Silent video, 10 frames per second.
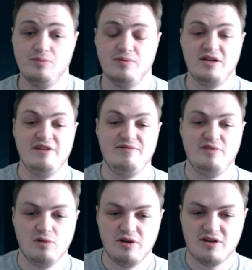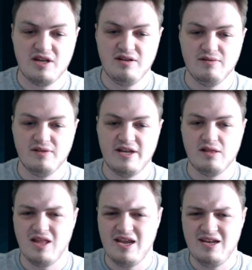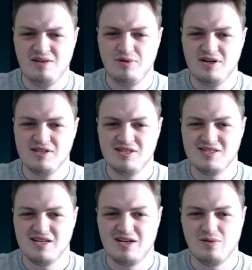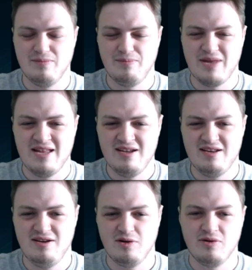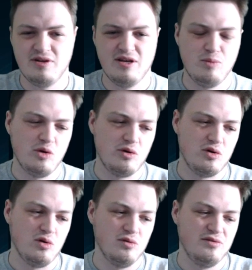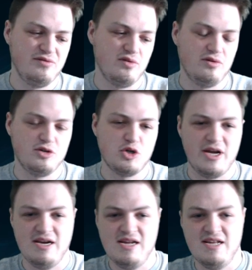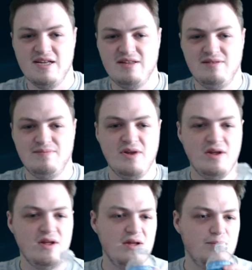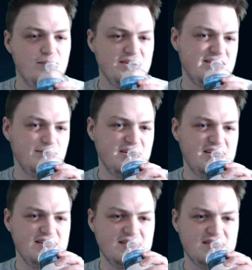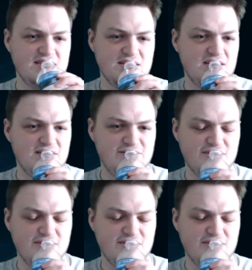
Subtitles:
But if you're looking like laning presence, like Bandit, you're going to get more gold for trading and missing minions and stuff.